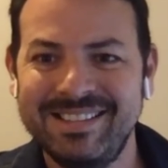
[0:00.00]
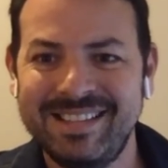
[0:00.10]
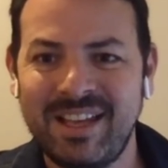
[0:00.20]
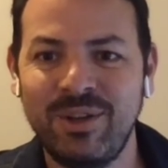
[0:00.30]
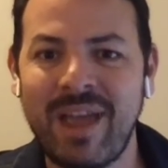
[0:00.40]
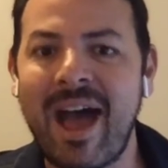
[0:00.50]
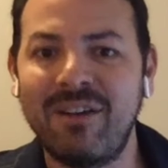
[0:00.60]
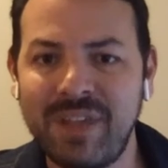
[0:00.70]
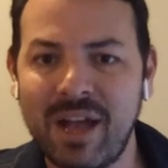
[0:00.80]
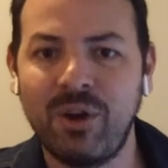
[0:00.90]
That you
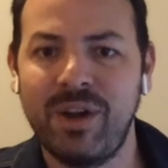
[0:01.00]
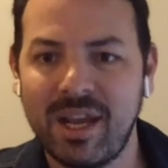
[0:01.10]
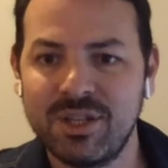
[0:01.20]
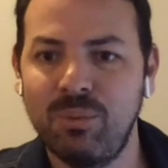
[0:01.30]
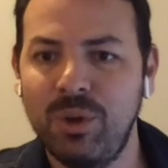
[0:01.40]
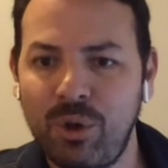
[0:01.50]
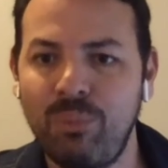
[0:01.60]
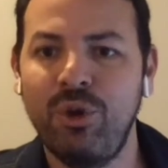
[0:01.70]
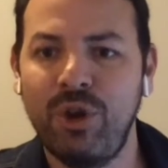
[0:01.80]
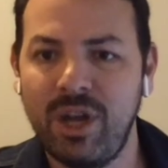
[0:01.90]
have that connection with
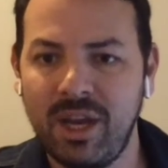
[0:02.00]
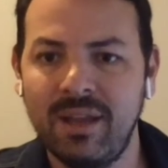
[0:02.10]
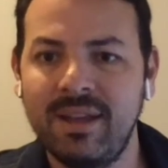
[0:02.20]
community,